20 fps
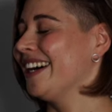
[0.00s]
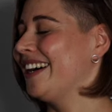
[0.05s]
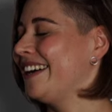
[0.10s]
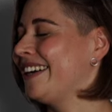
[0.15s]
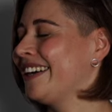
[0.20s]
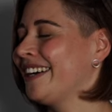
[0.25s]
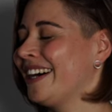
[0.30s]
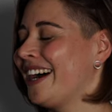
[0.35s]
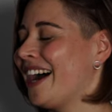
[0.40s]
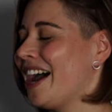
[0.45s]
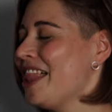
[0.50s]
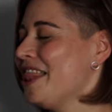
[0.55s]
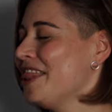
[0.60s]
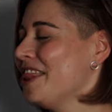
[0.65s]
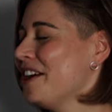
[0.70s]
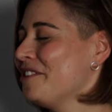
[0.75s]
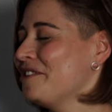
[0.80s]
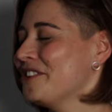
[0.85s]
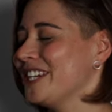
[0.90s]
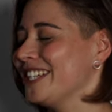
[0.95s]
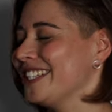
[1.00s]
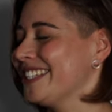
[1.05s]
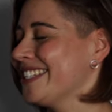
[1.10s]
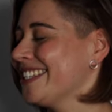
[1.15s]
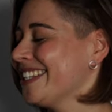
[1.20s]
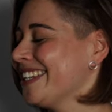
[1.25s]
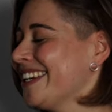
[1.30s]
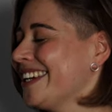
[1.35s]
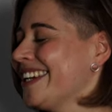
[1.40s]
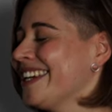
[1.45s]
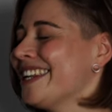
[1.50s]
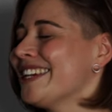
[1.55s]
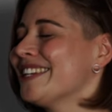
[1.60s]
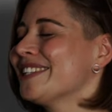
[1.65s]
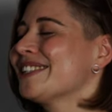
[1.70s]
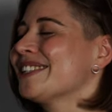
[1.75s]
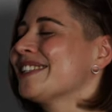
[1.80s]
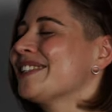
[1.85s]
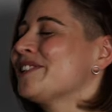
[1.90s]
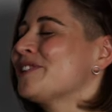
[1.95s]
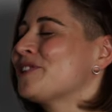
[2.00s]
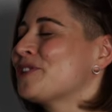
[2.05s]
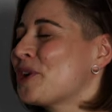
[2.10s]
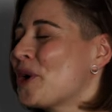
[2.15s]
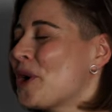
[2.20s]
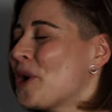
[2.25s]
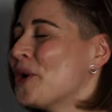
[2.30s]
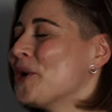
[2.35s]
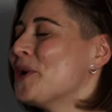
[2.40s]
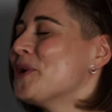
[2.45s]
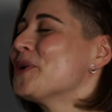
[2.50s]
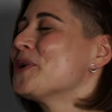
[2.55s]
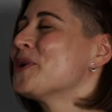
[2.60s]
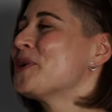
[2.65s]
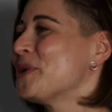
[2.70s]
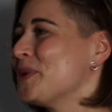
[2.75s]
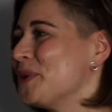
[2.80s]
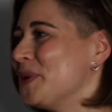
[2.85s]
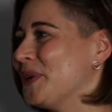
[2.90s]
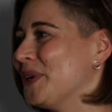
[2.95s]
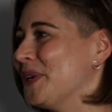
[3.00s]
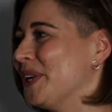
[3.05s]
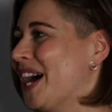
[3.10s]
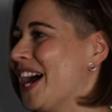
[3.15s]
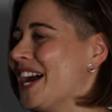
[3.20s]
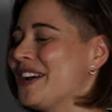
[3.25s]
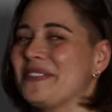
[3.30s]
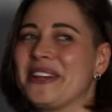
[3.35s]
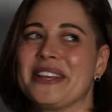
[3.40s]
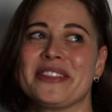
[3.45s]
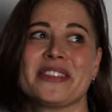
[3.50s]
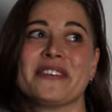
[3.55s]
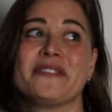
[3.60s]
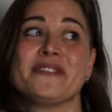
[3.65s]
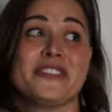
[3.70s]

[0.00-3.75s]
Oh, I love it. It is so cool. I mean, the